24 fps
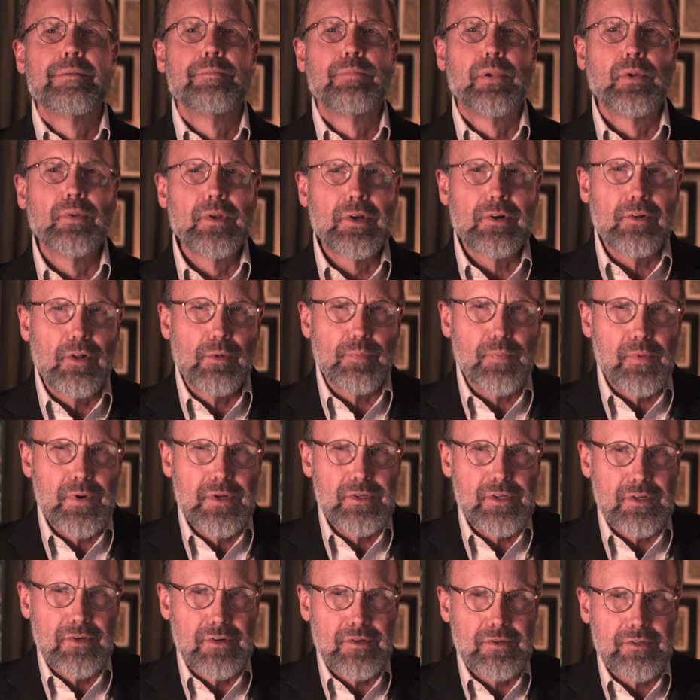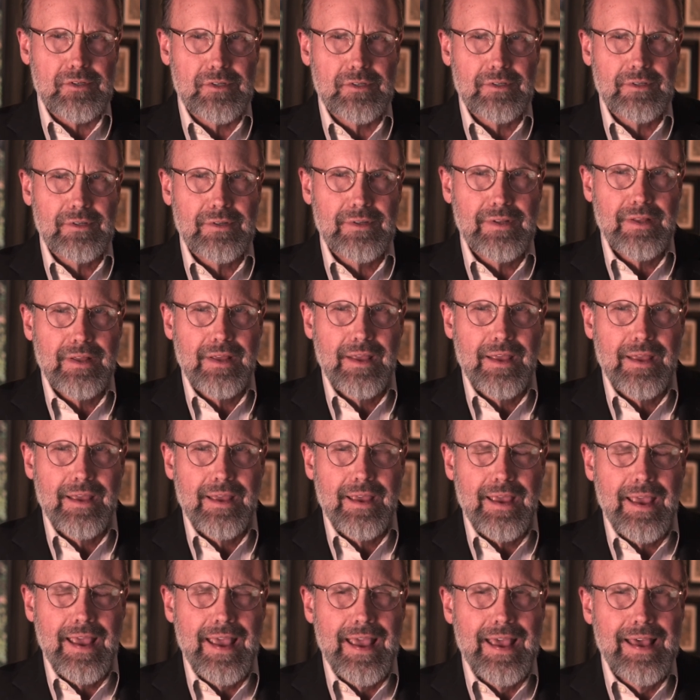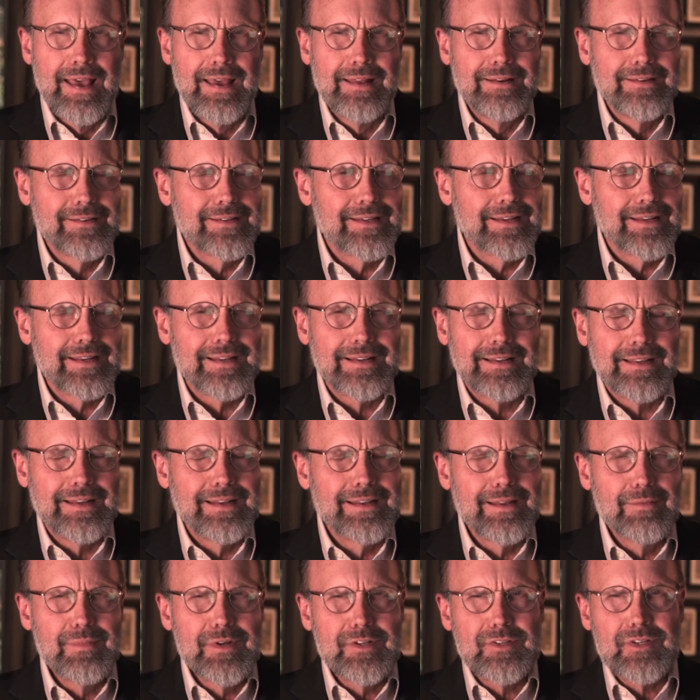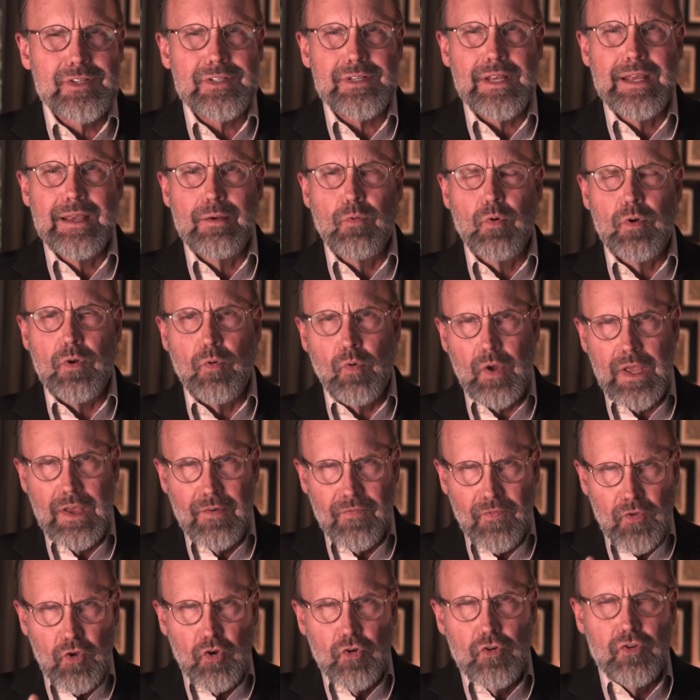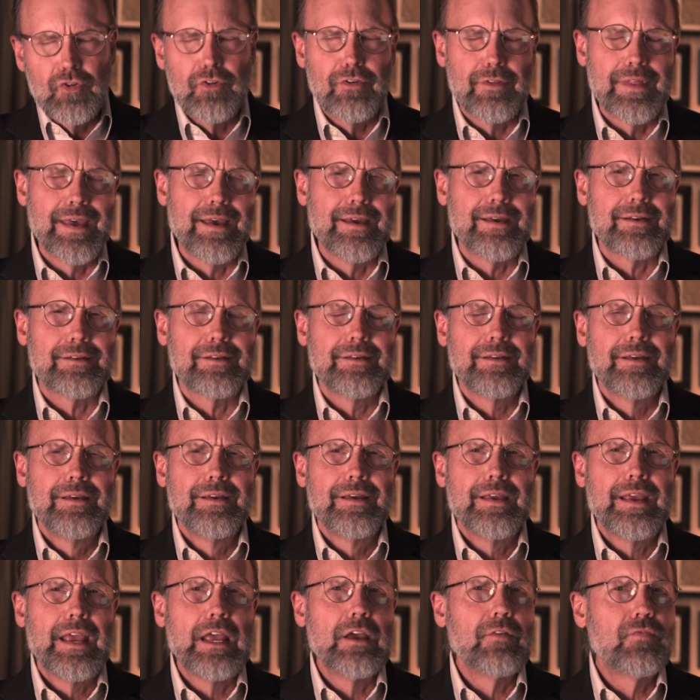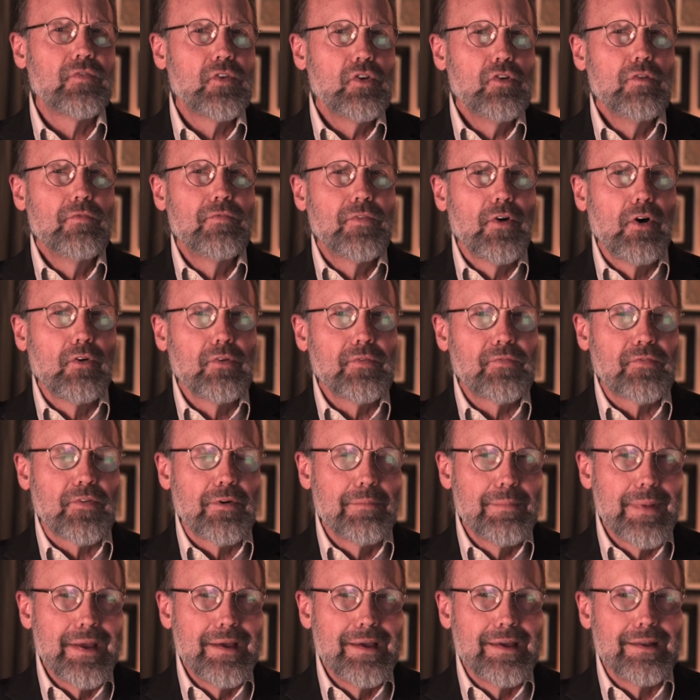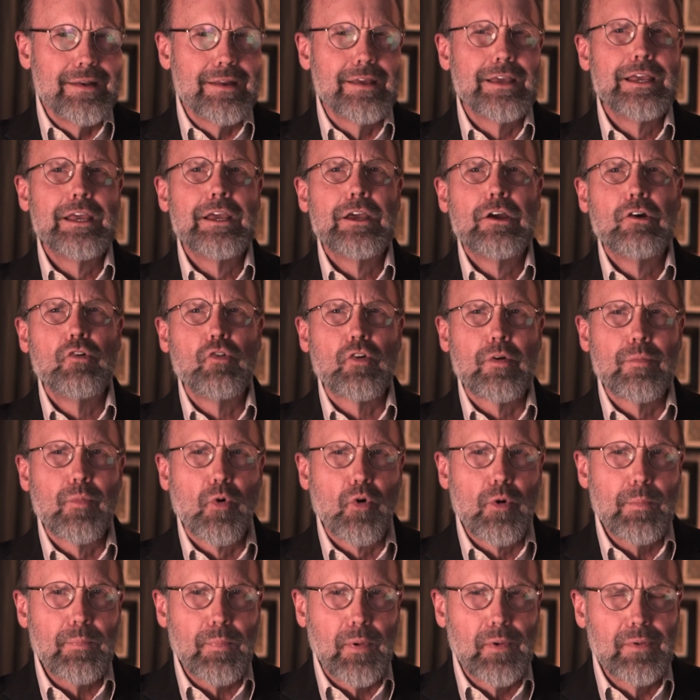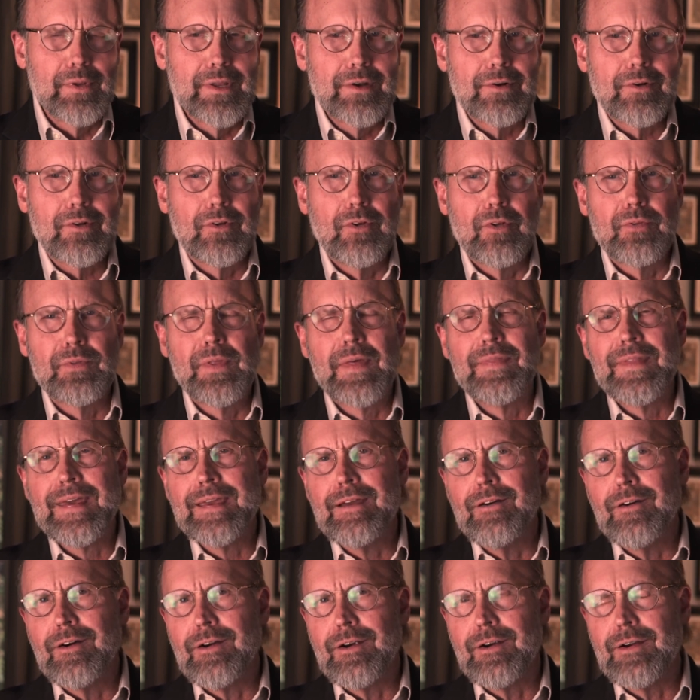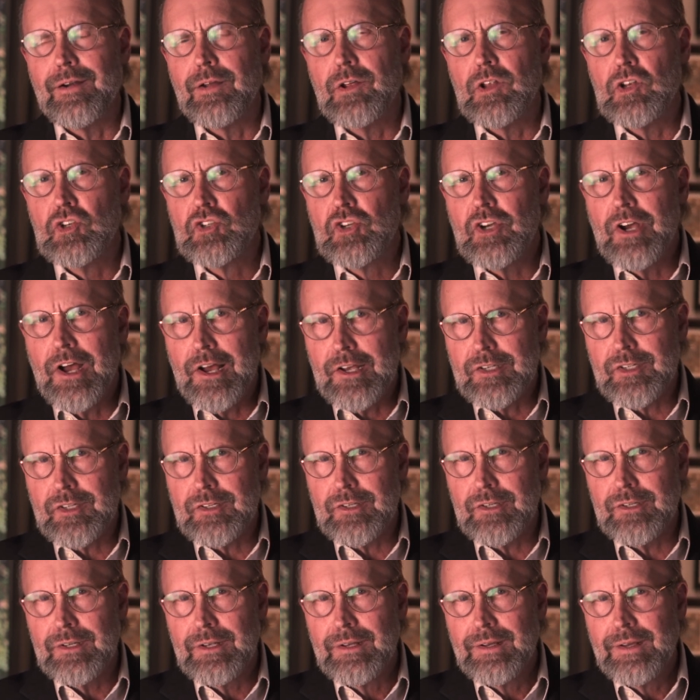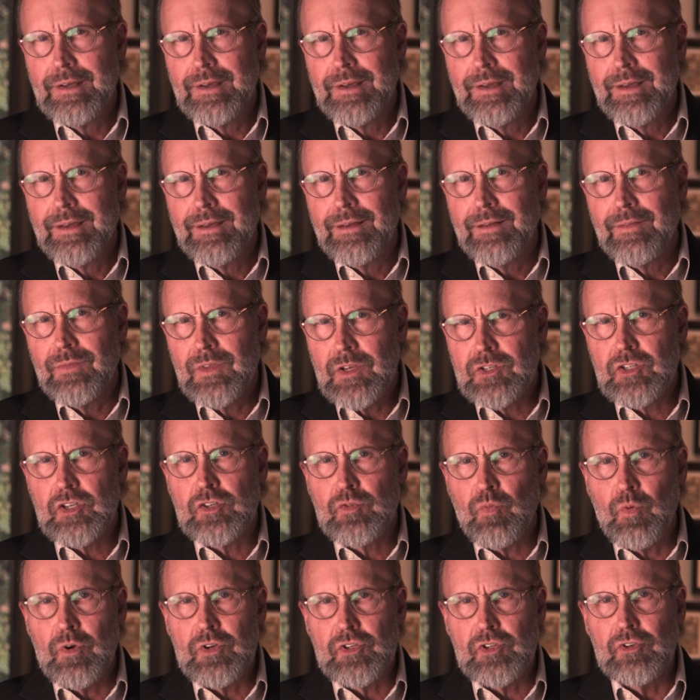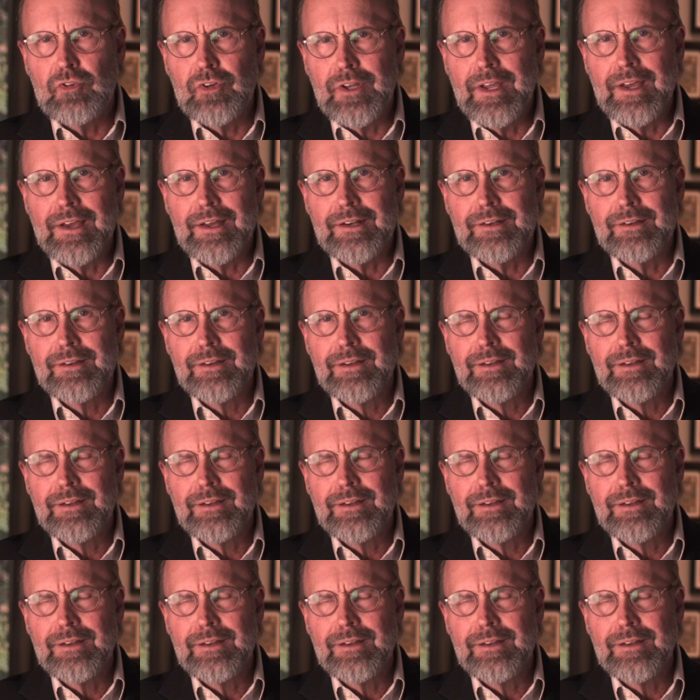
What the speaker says: political prisoners. And let me just say, if you do that, if you vote for men who are more political than they are just, this is what you'll get.